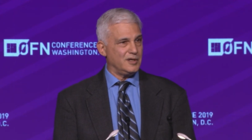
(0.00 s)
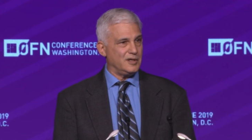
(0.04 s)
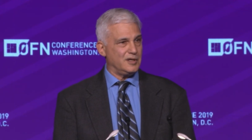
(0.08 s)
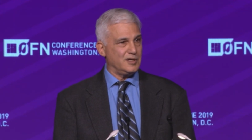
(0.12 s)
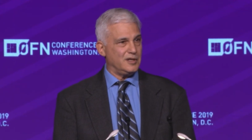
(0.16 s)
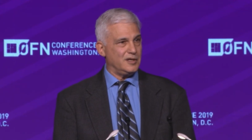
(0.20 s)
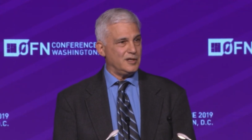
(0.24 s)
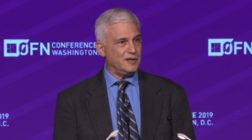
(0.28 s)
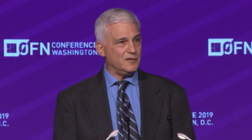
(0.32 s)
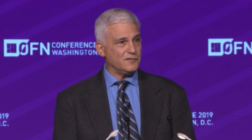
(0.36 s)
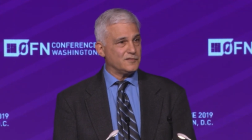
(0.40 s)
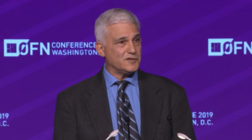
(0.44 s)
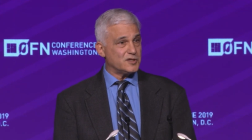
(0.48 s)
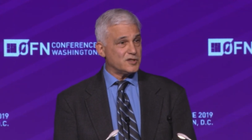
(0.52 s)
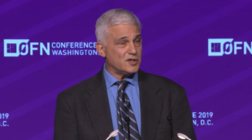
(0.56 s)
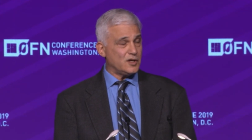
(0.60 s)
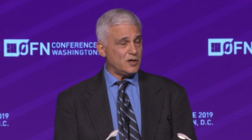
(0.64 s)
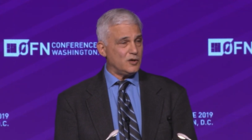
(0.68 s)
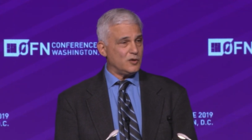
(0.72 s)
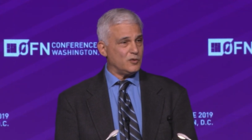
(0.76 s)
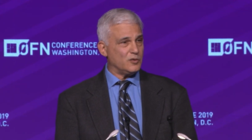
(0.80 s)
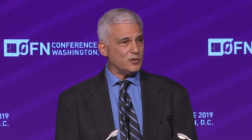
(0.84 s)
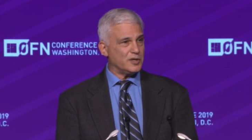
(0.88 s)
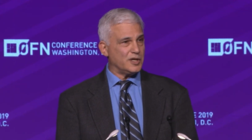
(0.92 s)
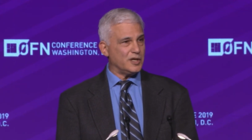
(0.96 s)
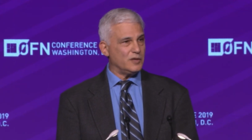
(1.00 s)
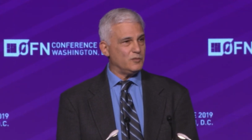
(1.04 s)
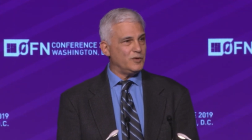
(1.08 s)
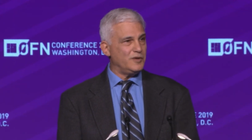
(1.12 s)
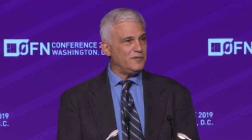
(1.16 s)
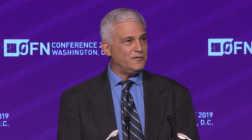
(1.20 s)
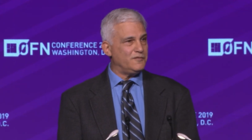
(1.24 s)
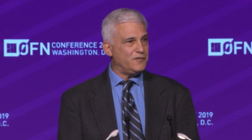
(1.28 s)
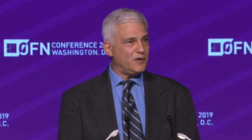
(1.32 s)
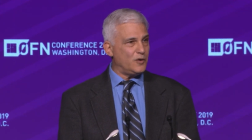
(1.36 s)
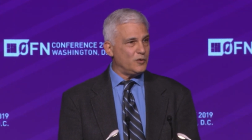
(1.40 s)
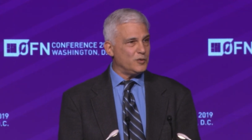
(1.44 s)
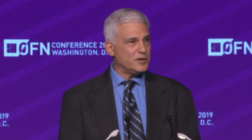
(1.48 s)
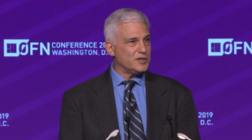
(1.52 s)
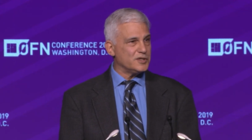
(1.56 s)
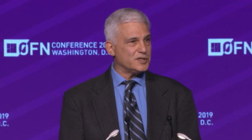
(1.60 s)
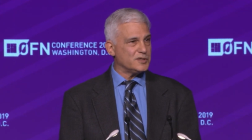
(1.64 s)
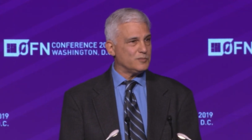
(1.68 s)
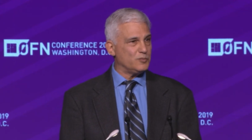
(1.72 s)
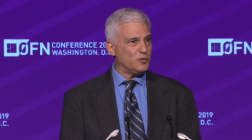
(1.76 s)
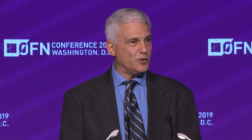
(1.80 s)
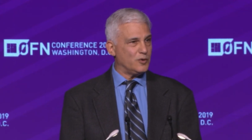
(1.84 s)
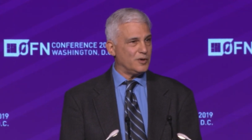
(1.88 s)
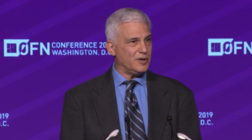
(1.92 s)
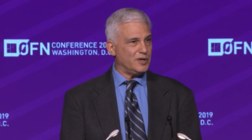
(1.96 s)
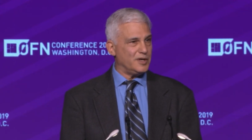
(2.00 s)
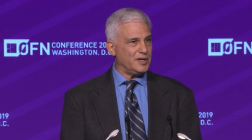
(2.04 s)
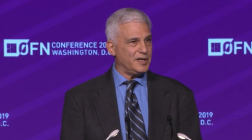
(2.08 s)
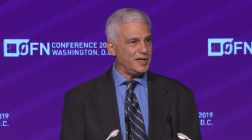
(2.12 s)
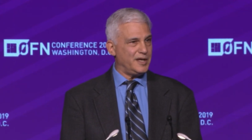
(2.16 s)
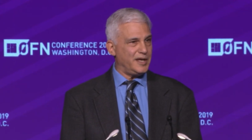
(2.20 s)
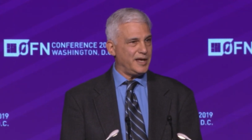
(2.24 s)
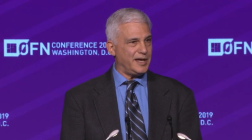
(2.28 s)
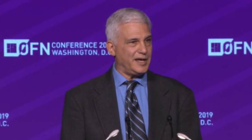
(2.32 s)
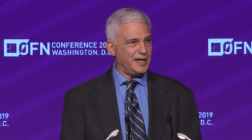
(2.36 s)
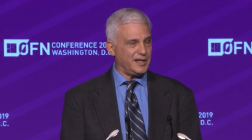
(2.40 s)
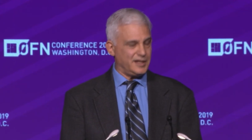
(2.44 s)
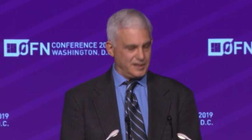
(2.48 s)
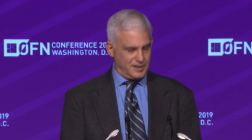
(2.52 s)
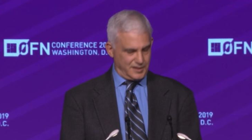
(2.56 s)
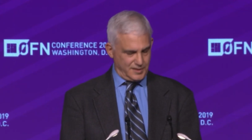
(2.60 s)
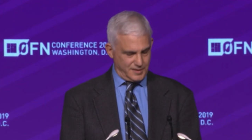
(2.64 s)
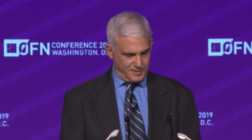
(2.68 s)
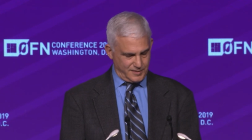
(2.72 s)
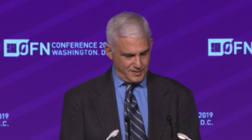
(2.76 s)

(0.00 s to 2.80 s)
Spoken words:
If so, can we focus more on that?